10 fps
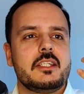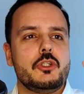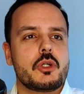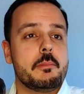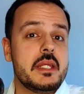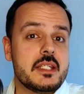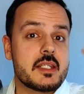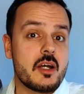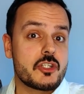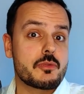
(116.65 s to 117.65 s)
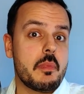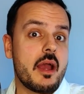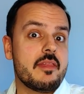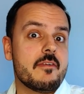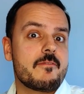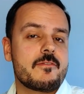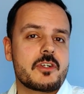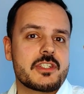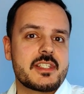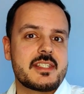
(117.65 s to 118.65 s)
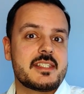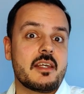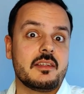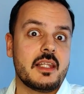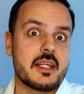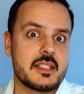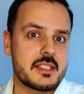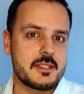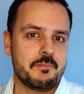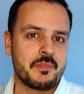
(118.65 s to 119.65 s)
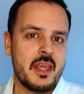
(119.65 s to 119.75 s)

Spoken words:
you're being touched by the first sunlights